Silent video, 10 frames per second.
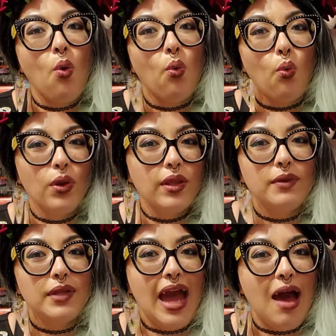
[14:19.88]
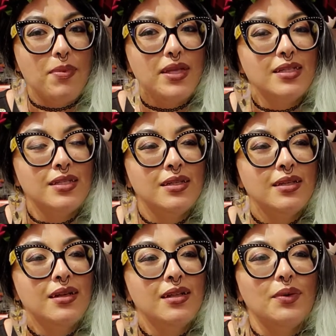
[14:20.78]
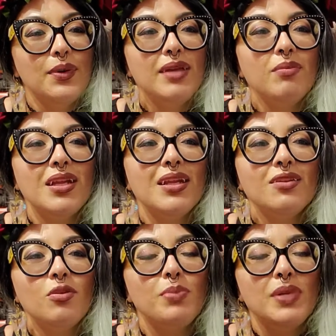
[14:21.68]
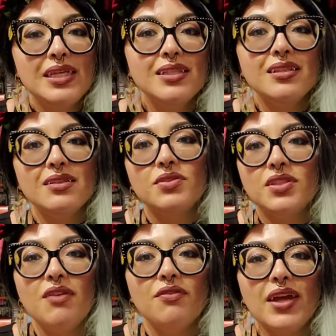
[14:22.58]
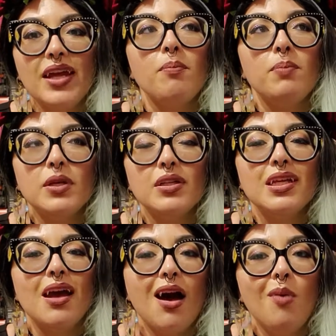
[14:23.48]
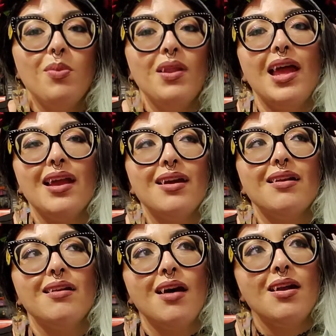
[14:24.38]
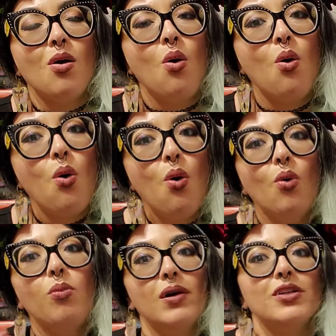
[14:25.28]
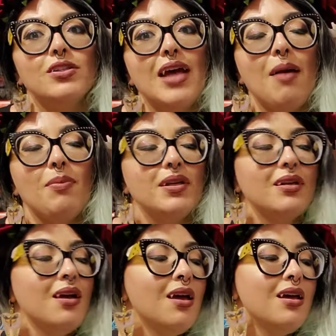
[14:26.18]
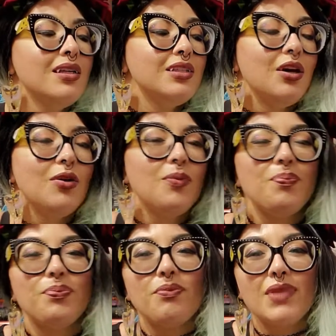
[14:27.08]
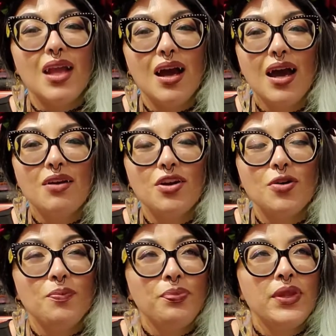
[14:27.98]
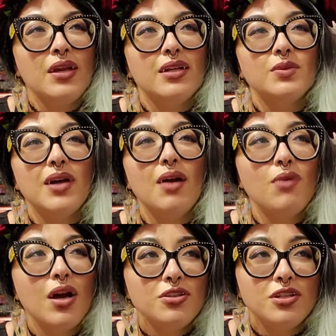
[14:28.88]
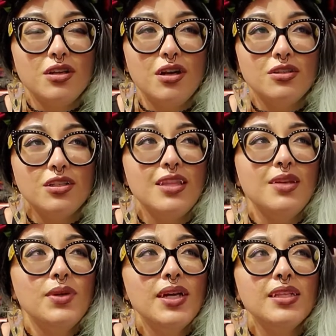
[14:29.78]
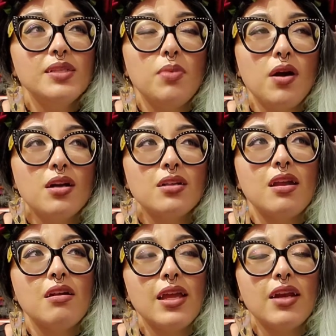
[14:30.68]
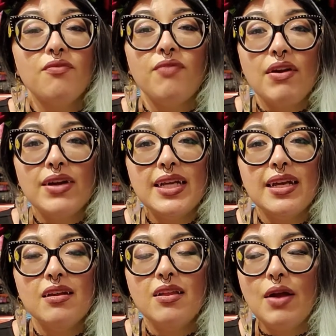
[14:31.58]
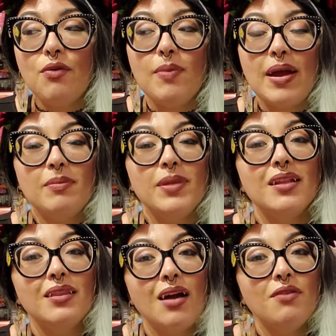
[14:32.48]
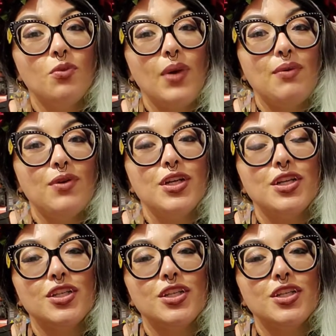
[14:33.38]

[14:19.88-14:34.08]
really happened. Like we keep getting little pieces of stuff like building up, but like not a whole bunch has happened. So I don't know, because we got Roger and Dodger, and then we got these parts that are like a fairy tale that remind me a lot of the Wayward